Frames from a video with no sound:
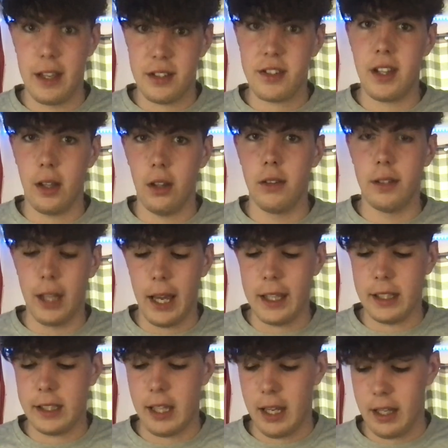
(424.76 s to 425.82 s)
still
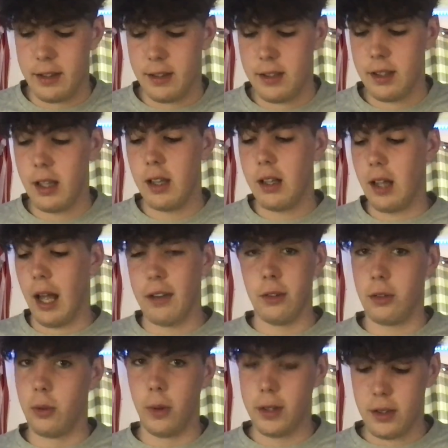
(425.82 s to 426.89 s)
Nike kits, I
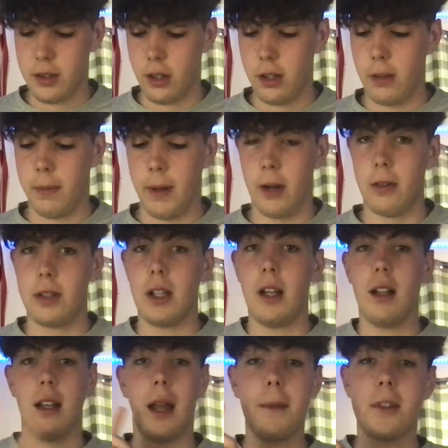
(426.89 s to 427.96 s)
don't know what you're talking about,
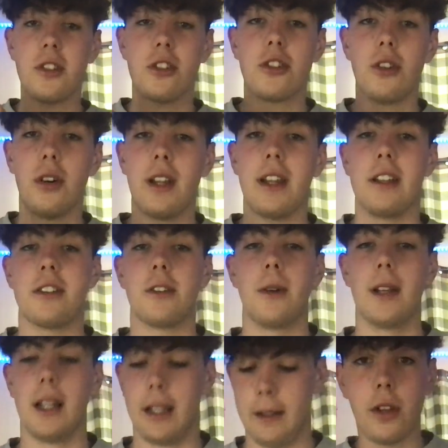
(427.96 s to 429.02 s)
let me just show you this
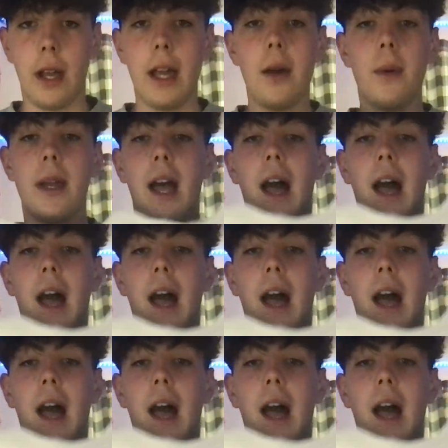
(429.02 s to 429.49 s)
quickly. So here we